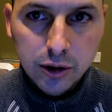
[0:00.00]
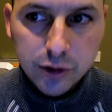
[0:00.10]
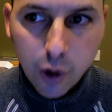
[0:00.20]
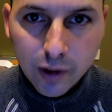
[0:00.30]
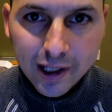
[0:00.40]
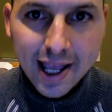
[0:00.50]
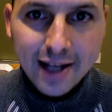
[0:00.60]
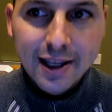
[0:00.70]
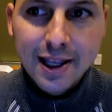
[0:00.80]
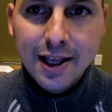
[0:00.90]
Don't
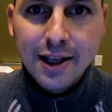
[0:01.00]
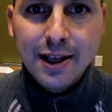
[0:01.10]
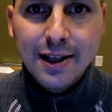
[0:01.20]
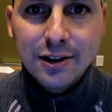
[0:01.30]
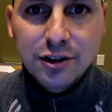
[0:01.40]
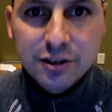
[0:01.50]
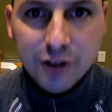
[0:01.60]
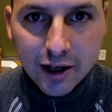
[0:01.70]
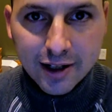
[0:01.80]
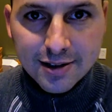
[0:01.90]
get
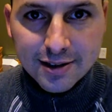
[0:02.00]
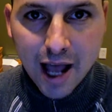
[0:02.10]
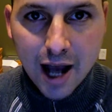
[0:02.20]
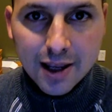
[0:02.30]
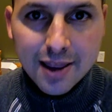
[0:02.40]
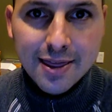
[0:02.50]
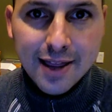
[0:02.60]
stuck in a stock.